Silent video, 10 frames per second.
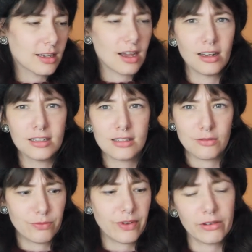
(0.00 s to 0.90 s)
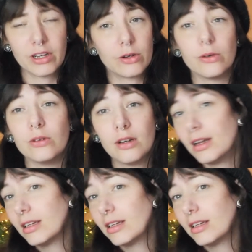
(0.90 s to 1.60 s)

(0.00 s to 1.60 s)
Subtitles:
colours. Very cool.